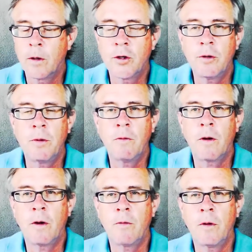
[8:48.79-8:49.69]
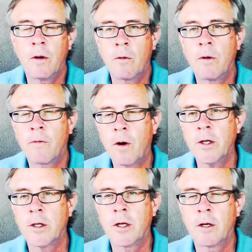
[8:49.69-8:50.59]
It should be very, you know,
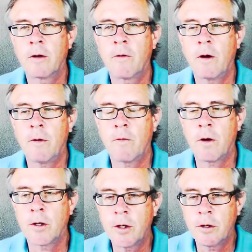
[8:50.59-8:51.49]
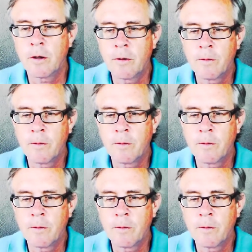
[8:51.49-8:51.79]
refreshing. Very refreshing.